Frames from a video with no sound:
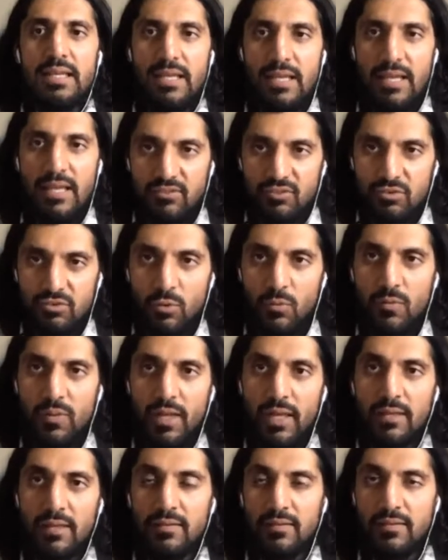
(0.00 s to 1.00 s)
it's so
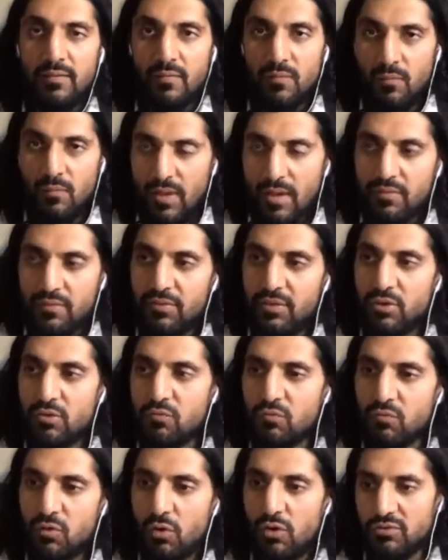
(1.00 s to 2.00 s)
that I think
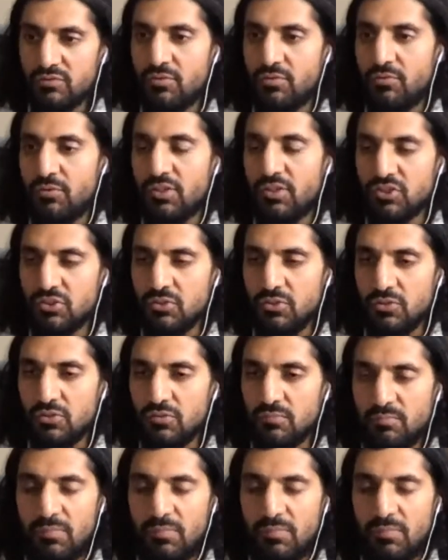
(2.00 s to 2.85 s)
you've crossed the threshold,